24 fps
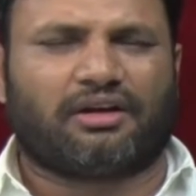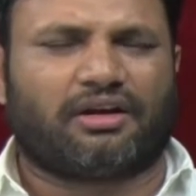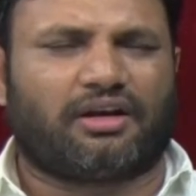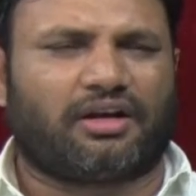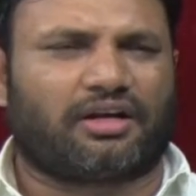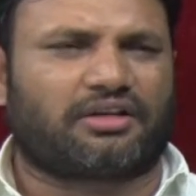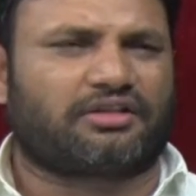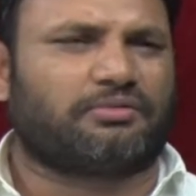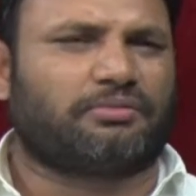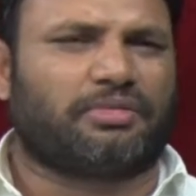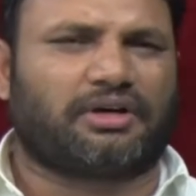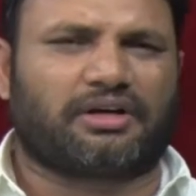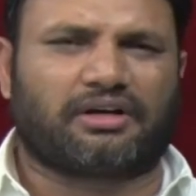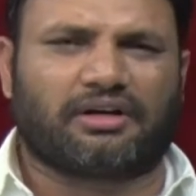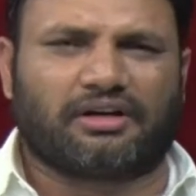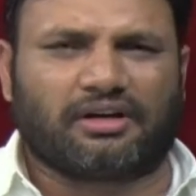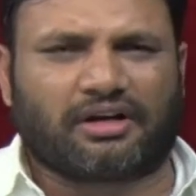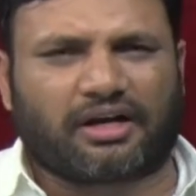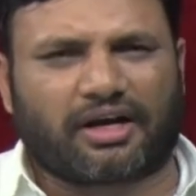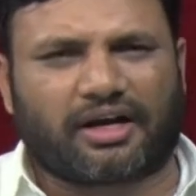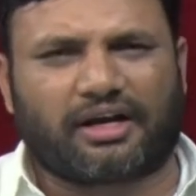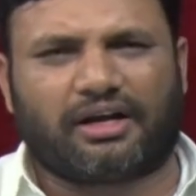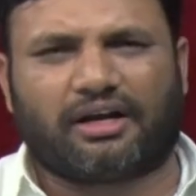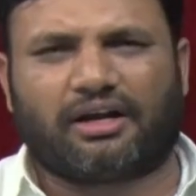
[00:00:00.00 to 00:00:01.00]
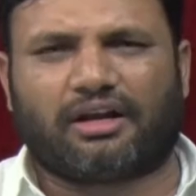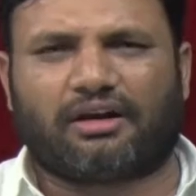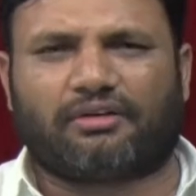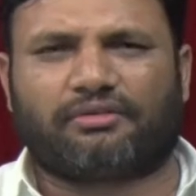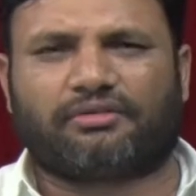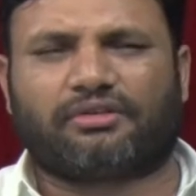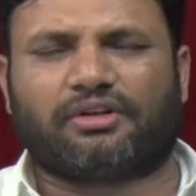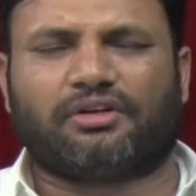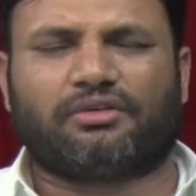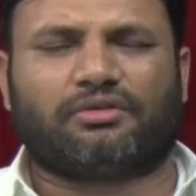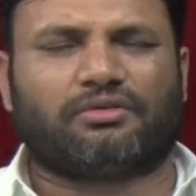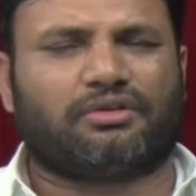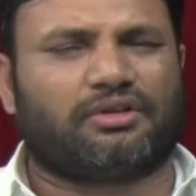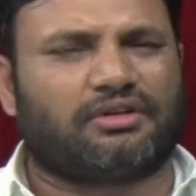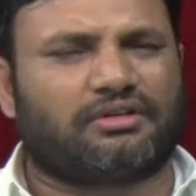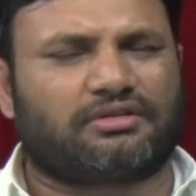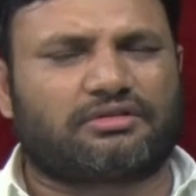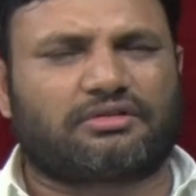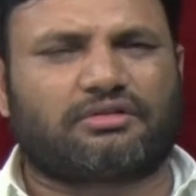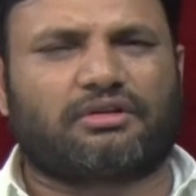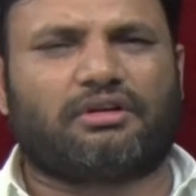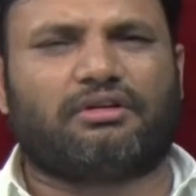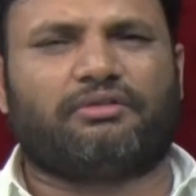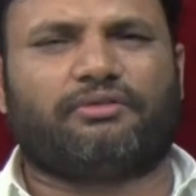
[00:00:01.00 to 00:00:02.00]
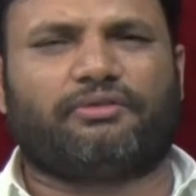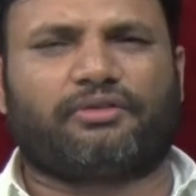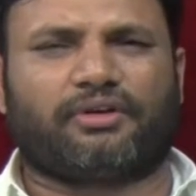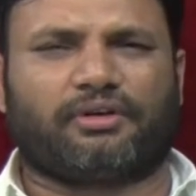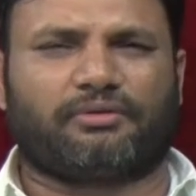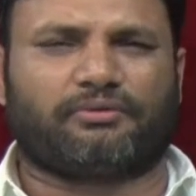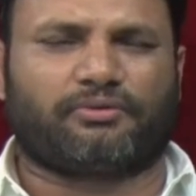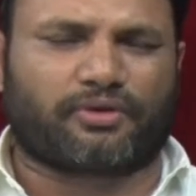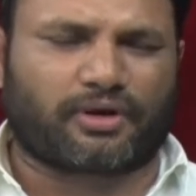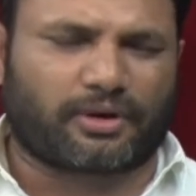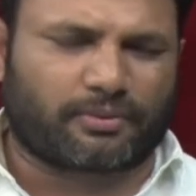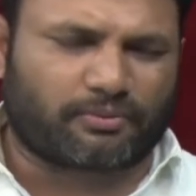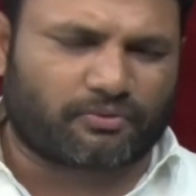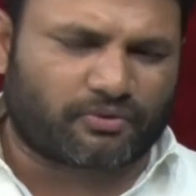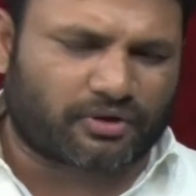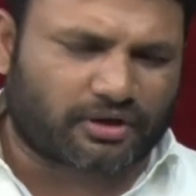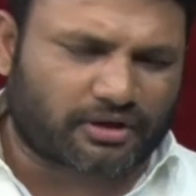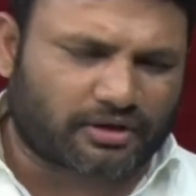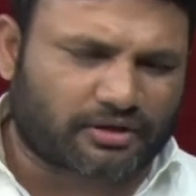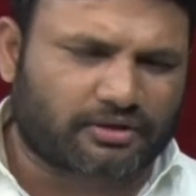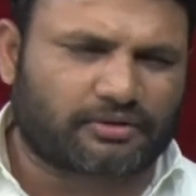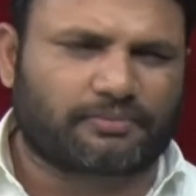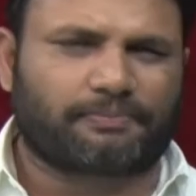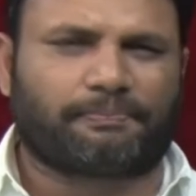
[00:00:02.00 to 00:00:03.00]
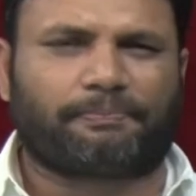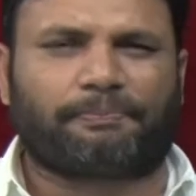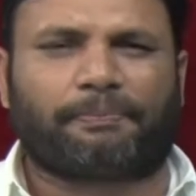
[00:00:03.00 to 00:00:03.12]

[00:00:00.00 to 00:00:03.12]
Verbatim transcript: next button kind of thing to install Spring framework.